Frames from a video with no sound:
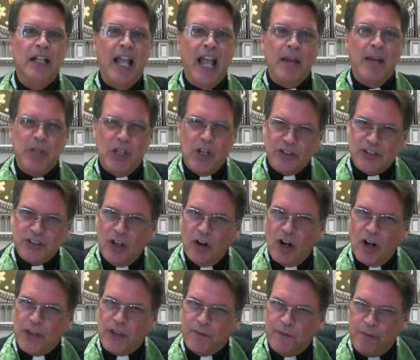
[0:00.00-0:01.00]
And because they are
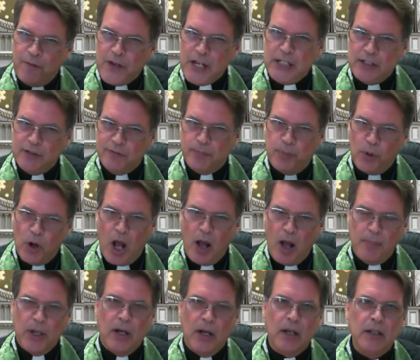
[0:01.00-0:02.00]
of the feet of
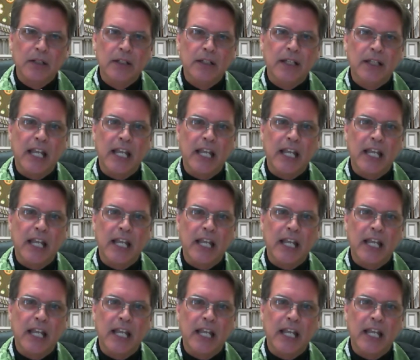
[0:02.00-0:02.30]
Brahma,